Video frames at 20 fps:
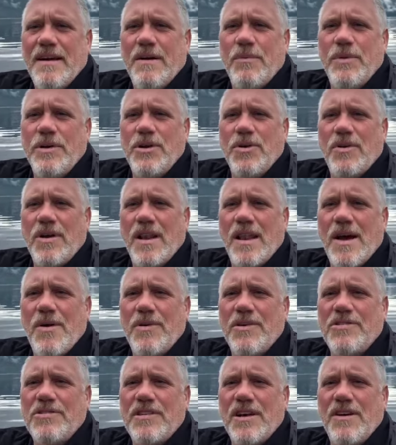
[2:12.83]
uh, we don't allow
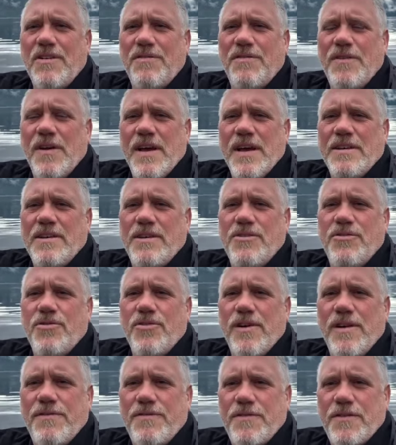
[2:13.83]
ourselves to
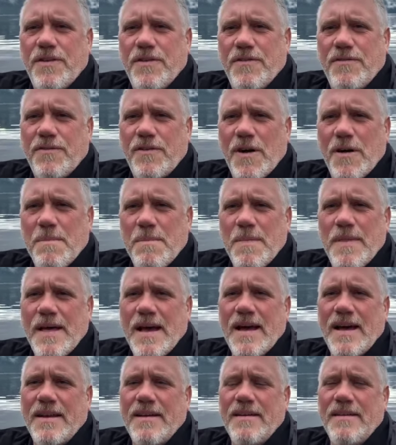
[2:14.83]
drift from
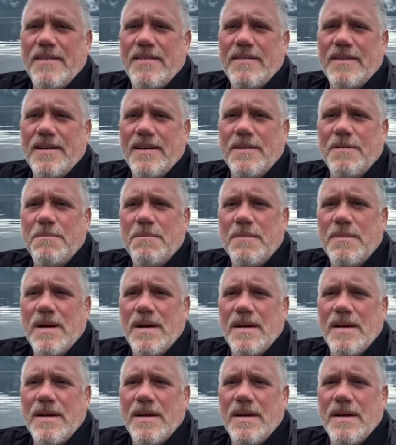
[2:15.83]
that um,